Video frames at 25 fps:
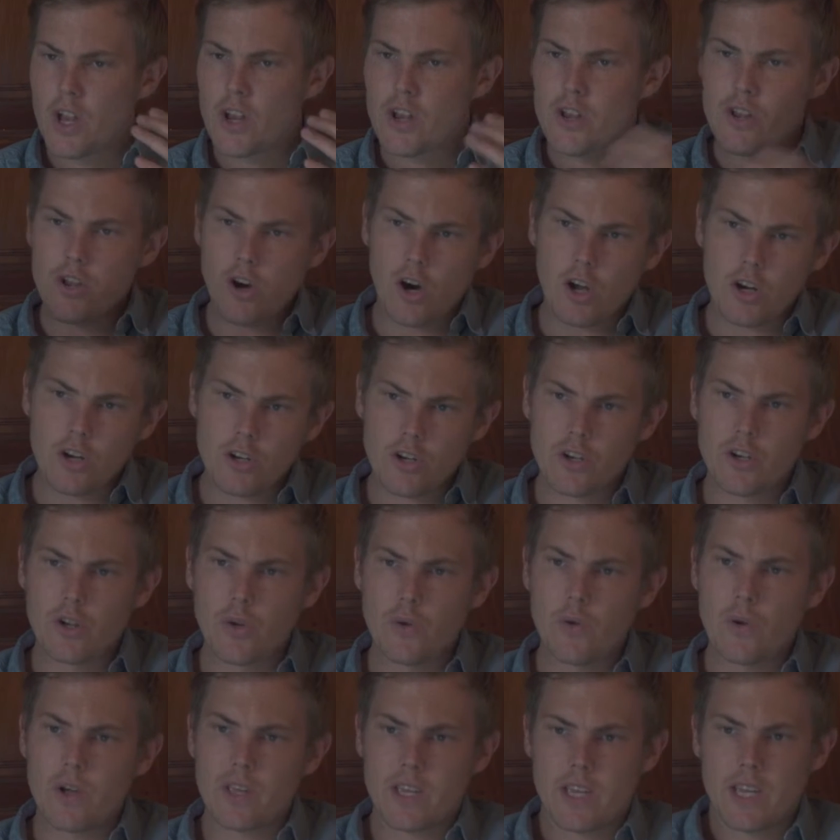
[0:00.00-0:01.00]
not
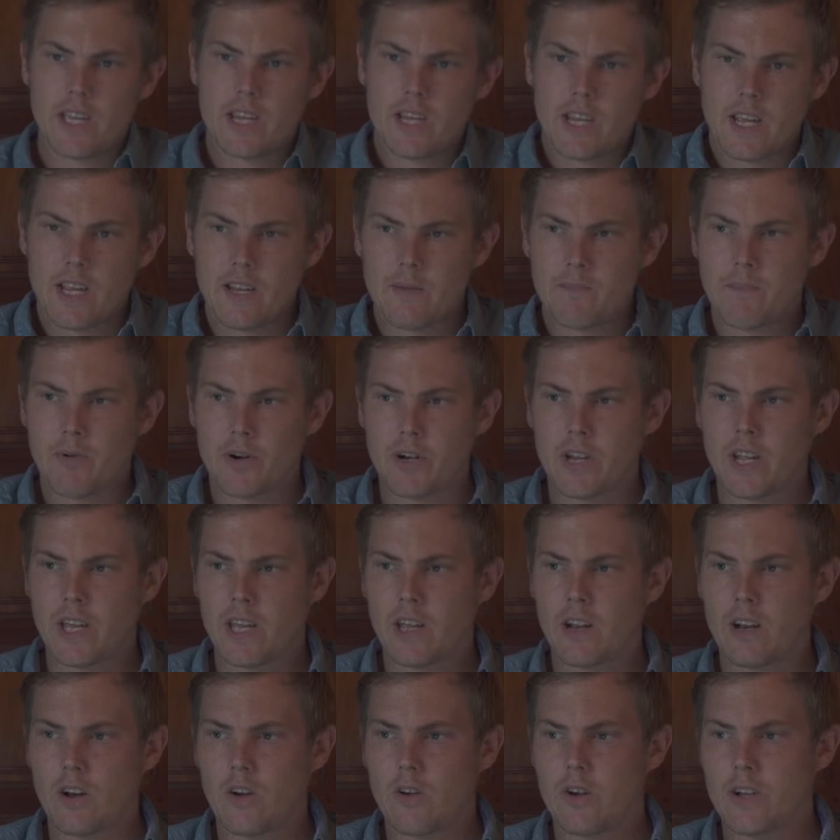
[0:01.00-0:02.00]
doing in
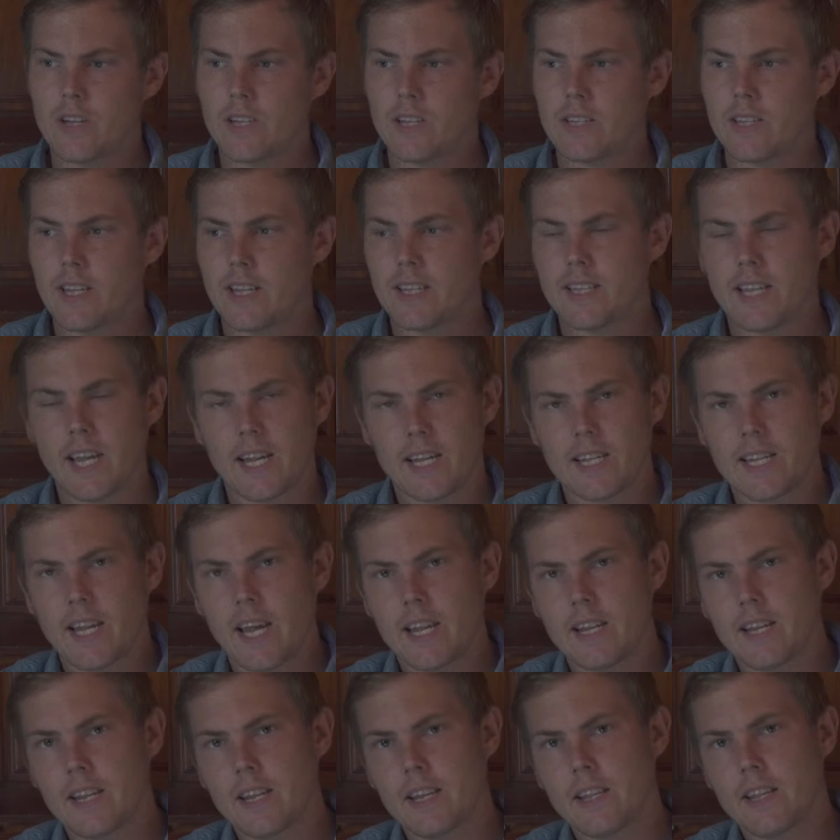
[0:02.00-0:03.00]
particular is, as I
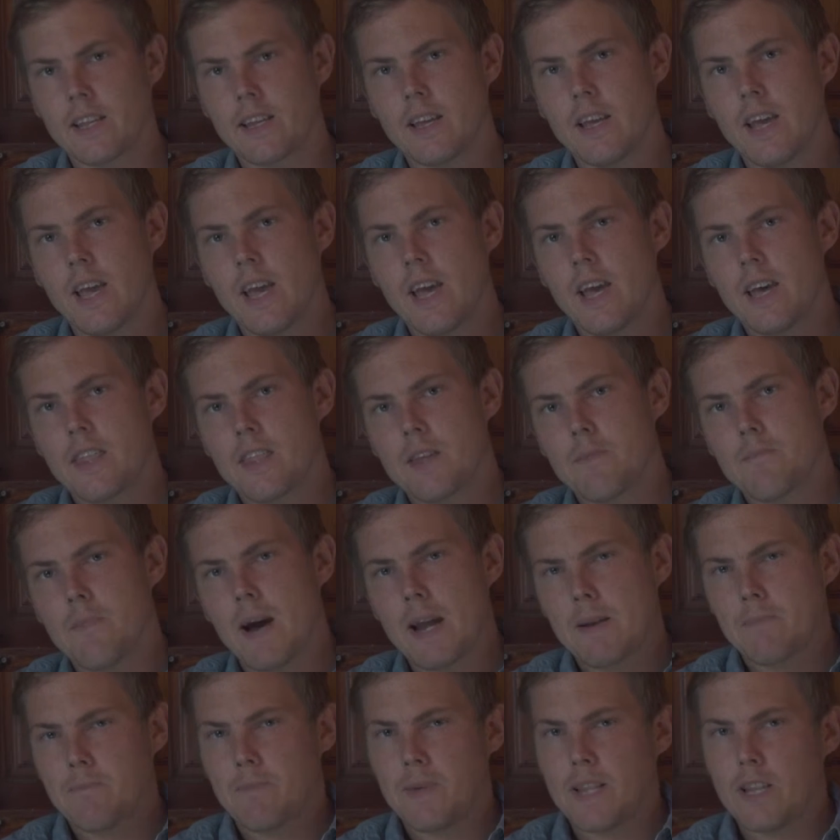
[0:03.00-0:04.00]
said, it
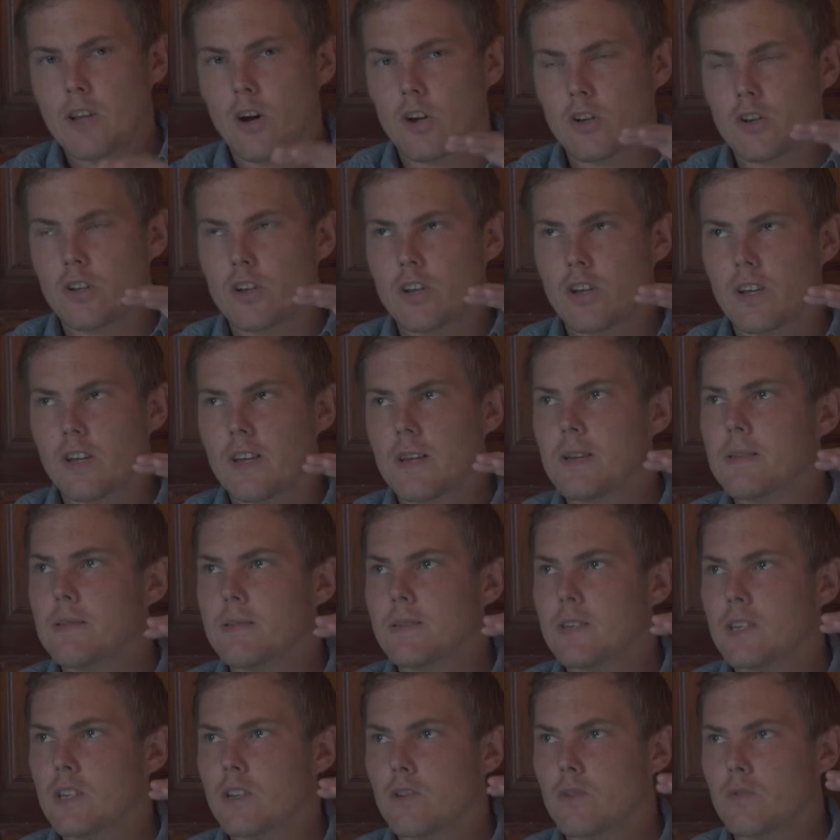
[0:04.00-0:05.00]
might be not,
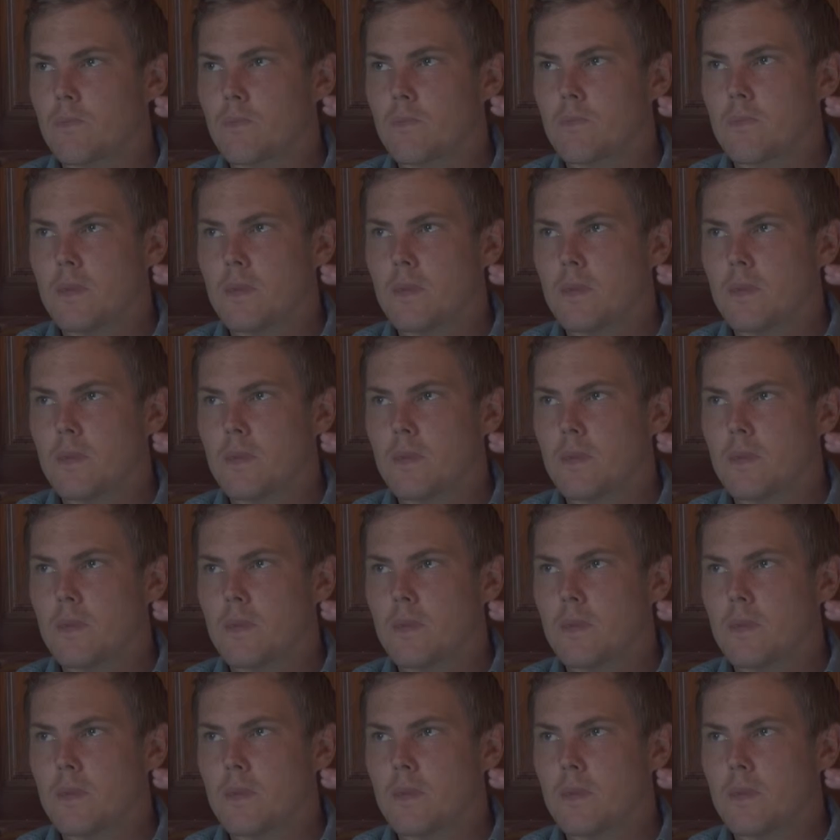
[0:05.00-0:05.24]
you know,